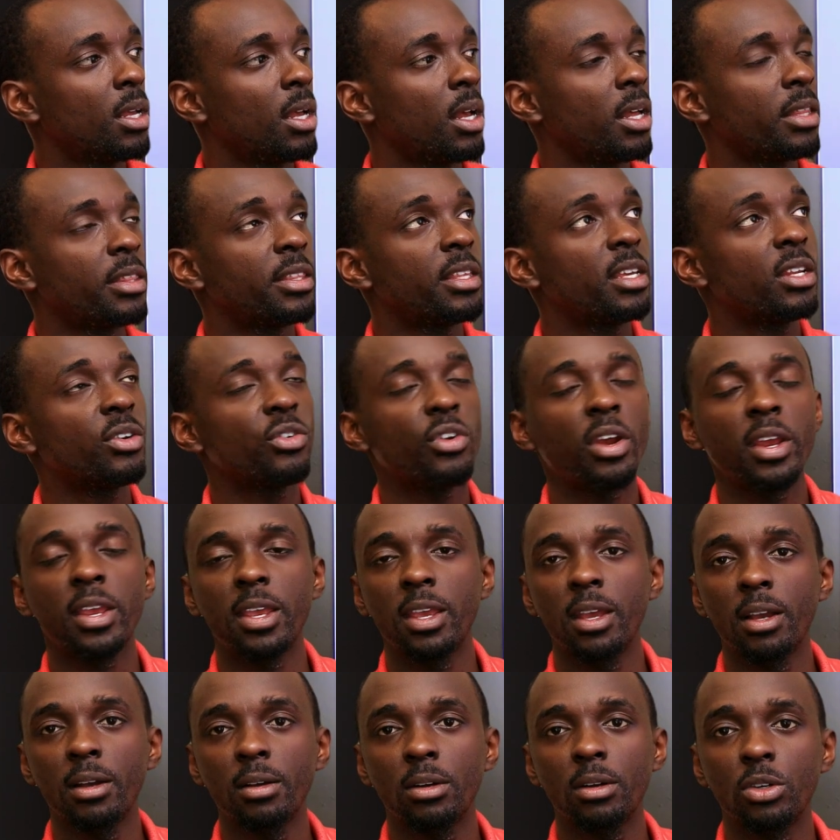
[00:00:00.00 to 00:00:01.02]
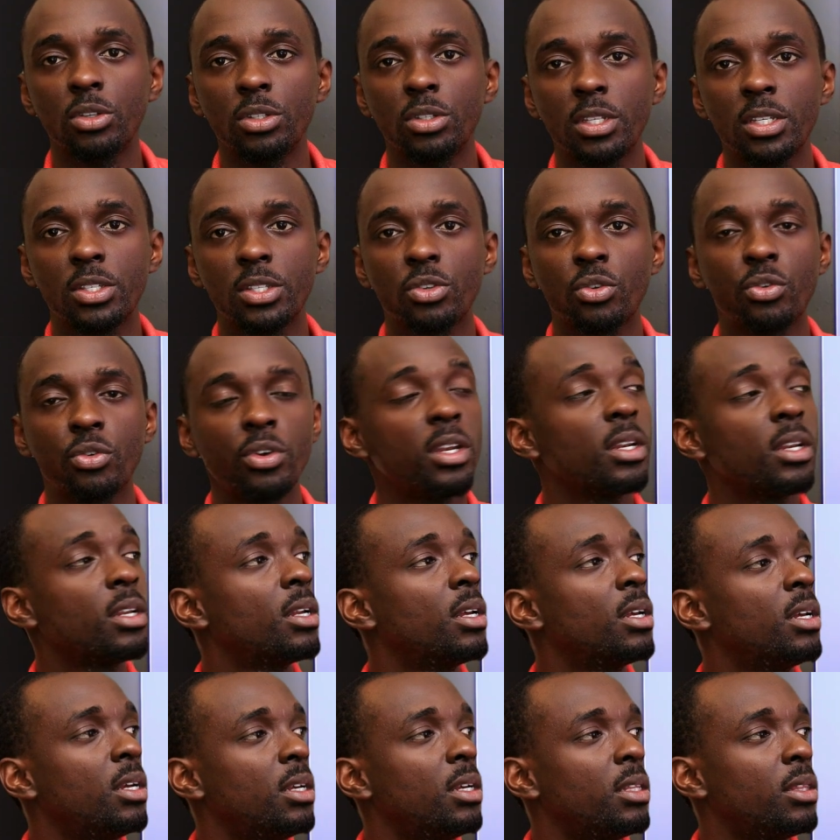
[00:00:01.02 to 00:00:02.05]
And then right here on this screen,
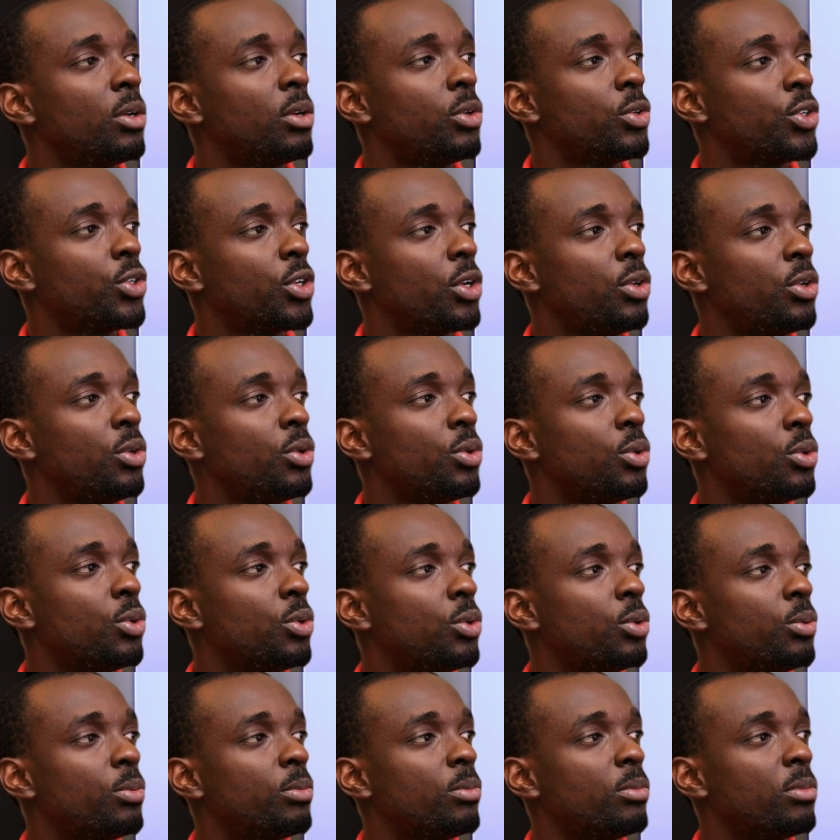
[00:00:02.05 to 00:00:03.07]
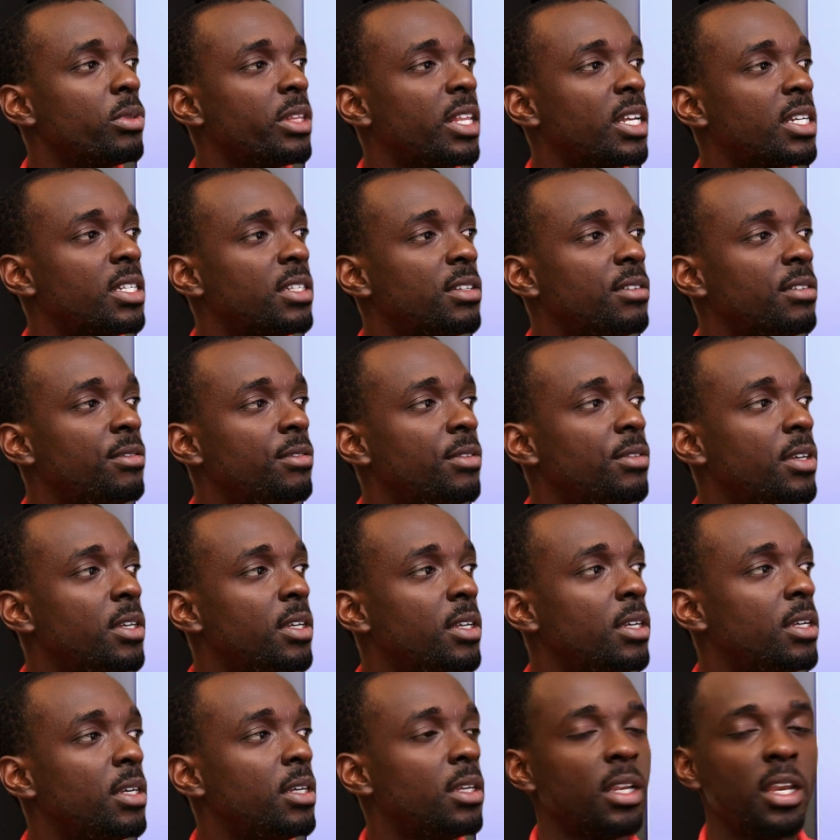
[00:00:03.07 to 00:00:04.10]
they will show you the
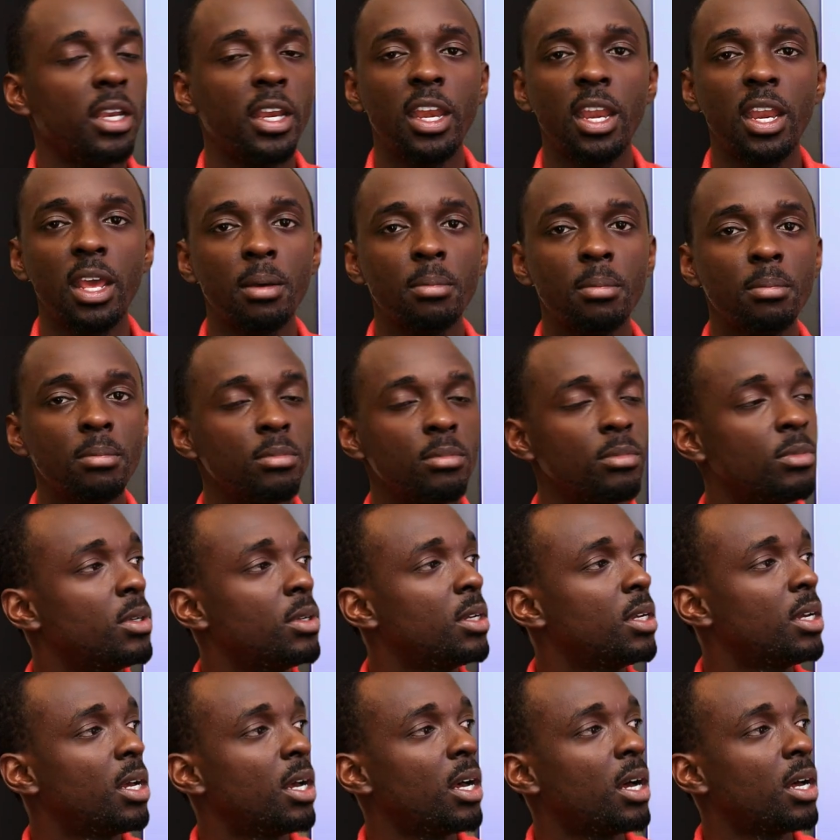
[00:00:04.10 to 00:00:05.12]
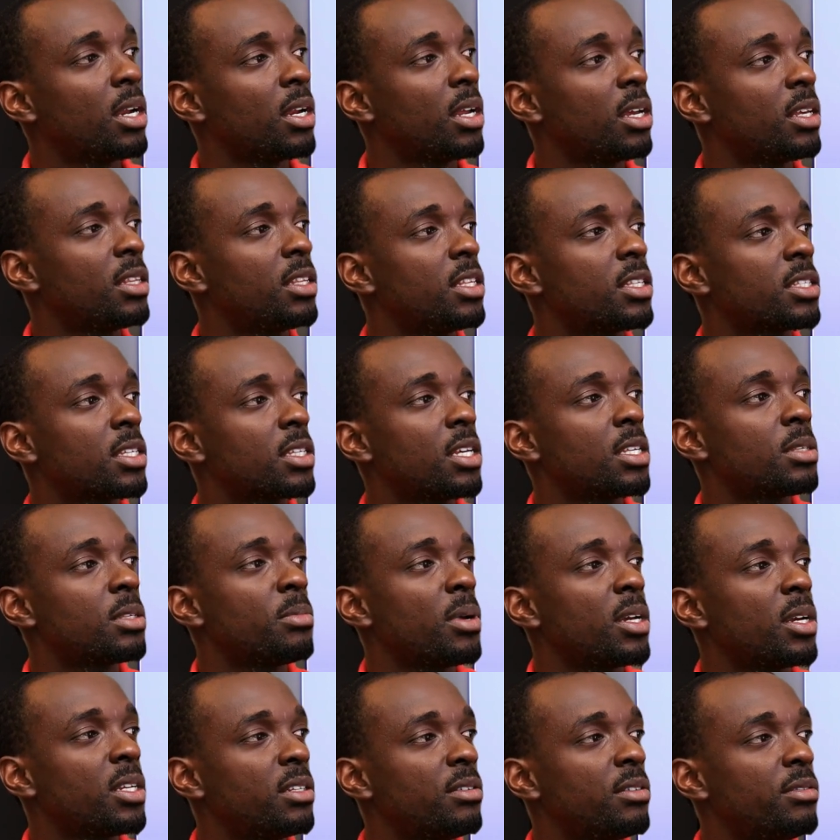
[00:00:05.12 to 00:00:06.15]
TV name. And in this case,
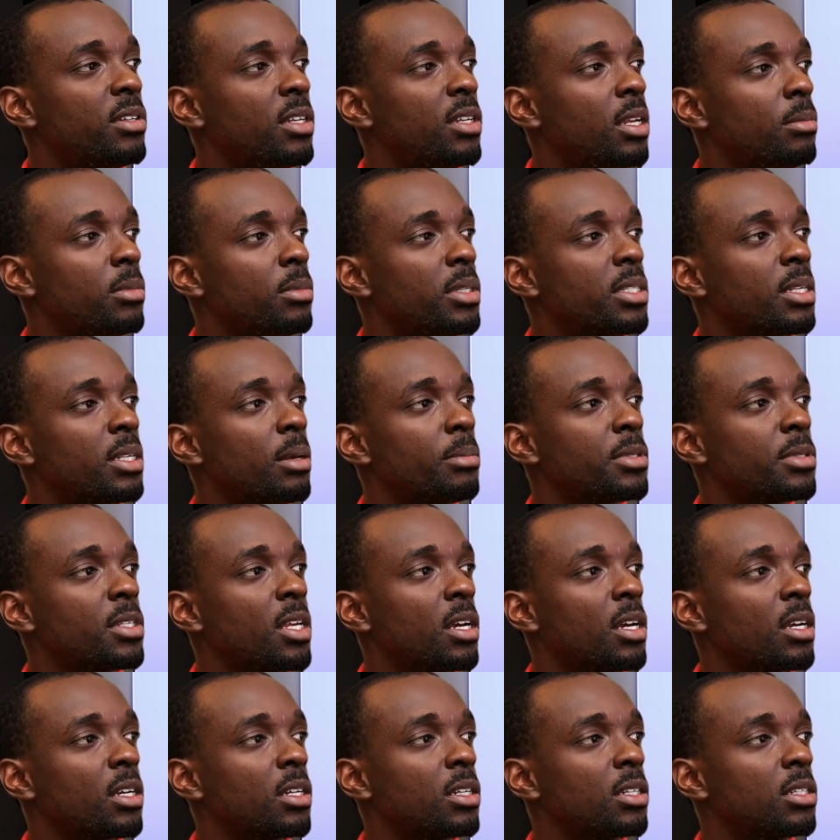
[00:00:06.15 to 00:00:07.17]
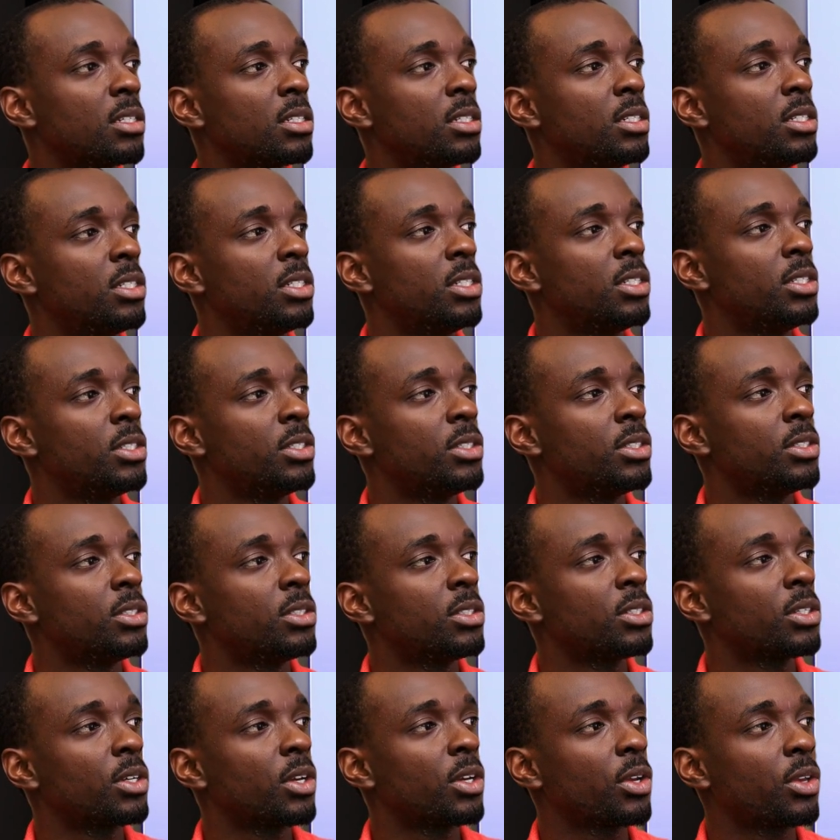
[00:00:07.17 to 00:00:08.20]
my TV name is Samsung
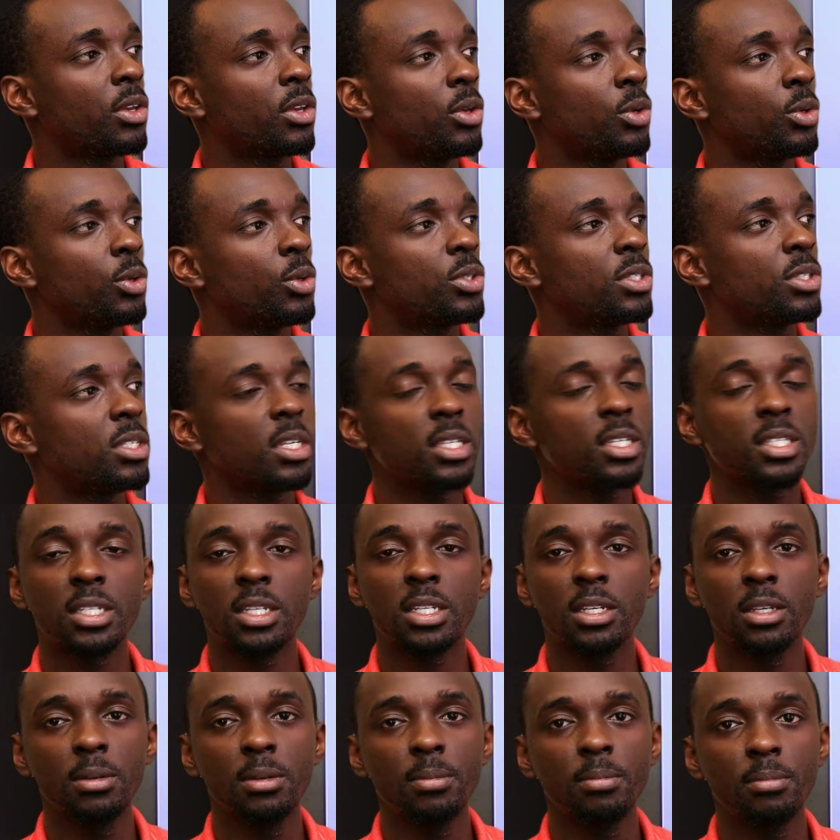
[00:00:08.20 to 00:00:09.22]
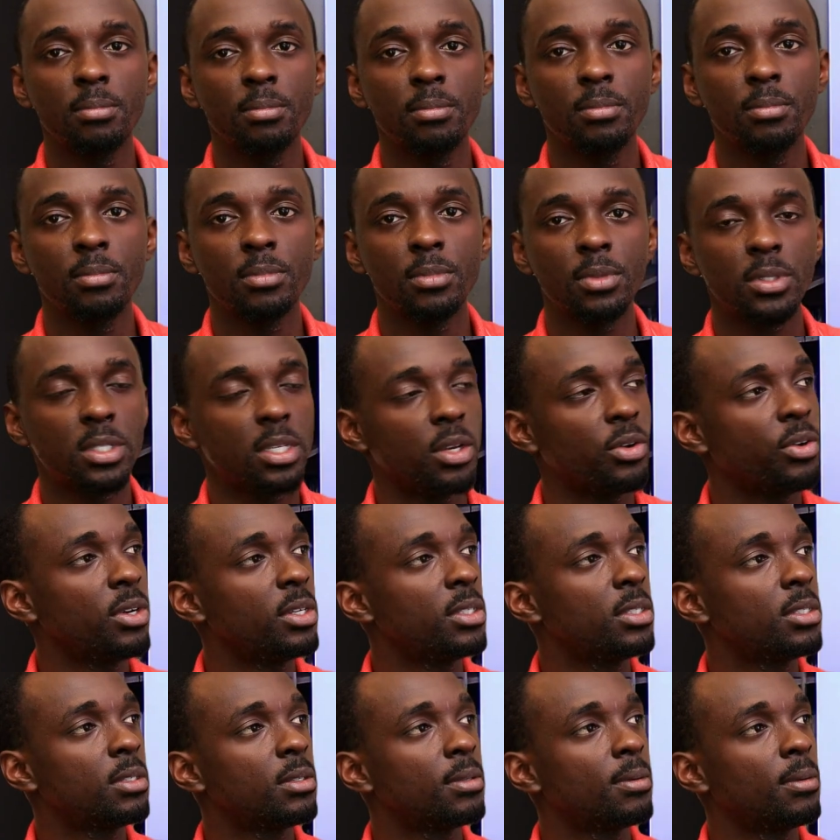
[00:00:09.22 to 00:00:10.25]
Q60
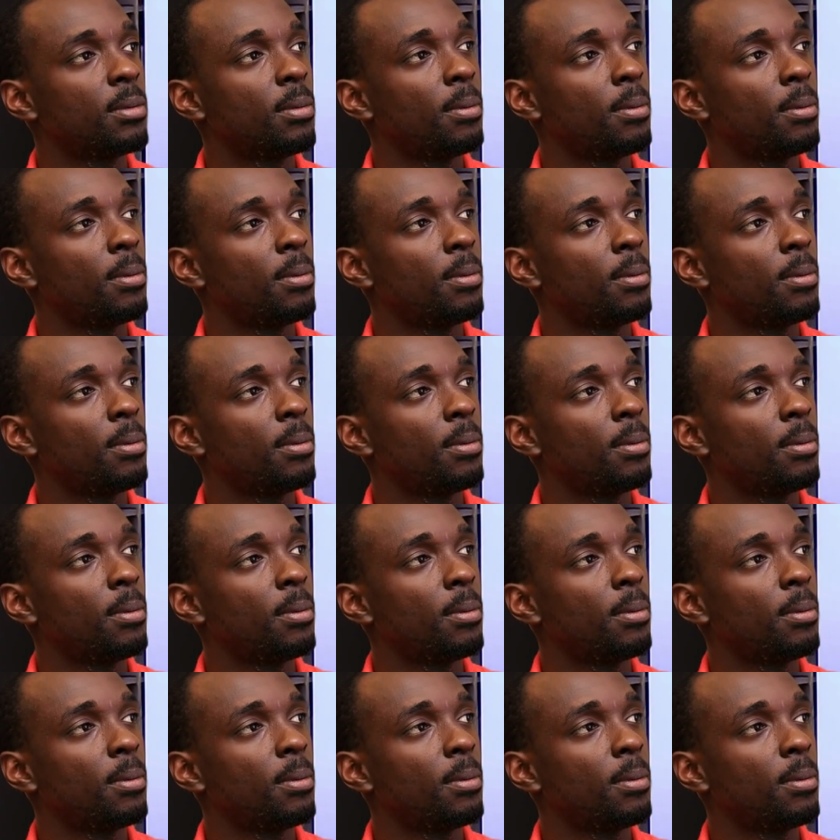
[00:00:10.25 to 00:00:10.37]
series.